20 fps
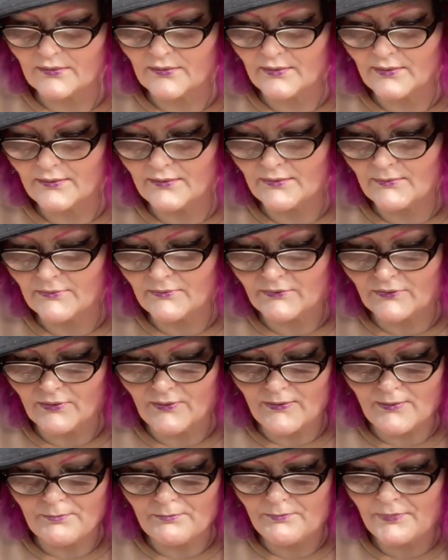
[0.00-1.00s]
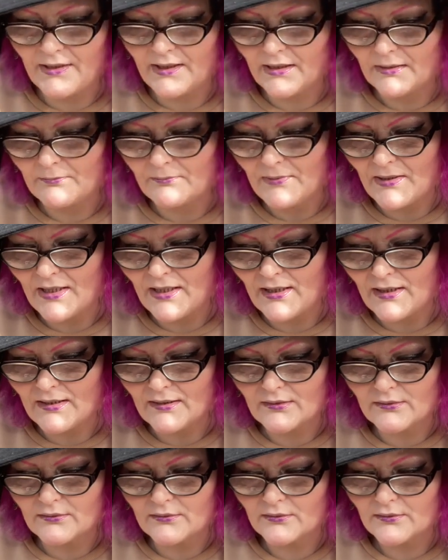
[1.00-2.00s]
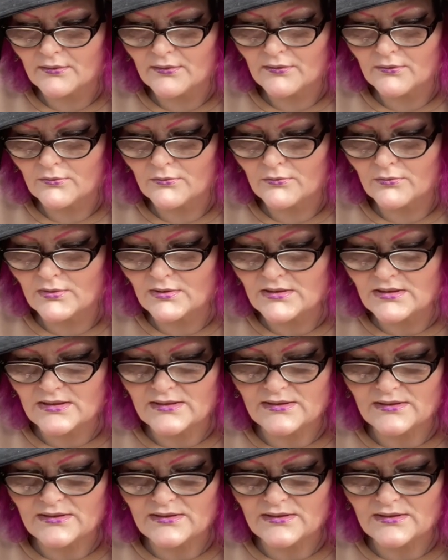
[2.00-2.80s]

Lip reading: And then we've got the pink bag, which is